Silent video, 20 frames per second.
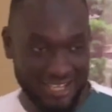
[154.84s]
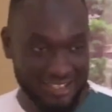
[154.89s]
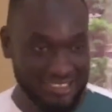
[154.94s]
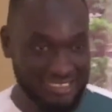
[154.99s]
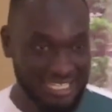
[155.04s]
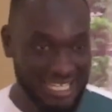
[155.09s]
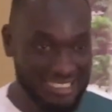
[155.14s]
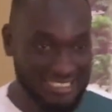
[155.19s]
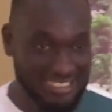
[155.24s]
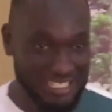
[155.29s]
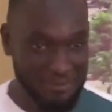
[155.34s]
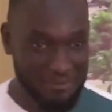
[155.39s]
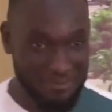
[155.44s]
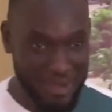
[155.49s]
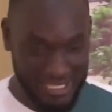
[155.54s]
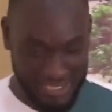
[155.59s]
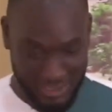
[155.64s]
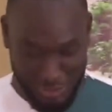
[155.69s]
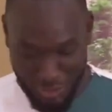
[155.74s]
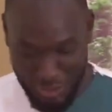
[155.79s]
Science and
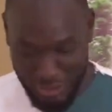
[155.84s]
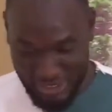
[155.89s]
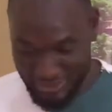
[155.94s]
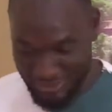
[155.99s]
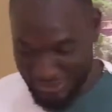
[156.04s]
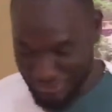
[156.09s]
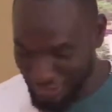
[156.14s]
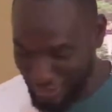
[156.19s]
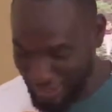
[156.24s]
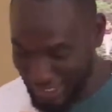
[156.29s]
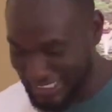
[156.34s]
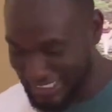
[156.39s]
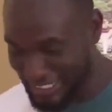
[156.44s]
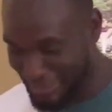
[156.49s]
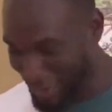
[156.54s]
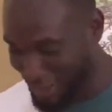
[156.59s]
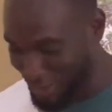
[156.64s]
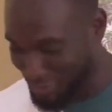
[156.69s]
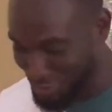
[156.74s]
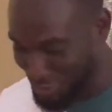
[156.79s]
Math Quiz. Forget
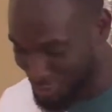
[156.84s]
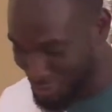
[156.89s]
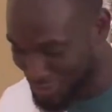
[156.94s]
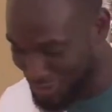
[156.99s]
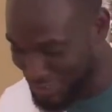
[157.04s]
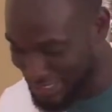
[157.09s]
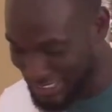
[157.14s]
about those who say